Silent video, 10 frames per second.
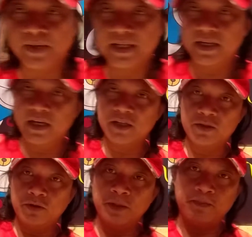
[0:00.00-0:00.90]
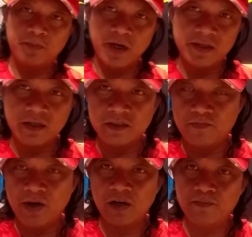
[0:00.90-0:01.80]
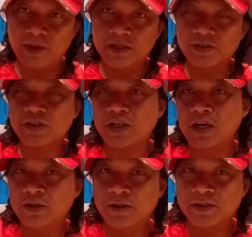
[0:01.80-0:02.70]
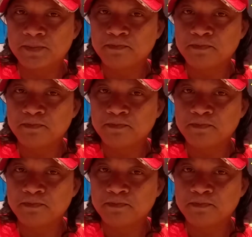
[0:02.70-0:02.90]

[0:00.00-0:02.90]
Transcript: the PDS or the product development schedules.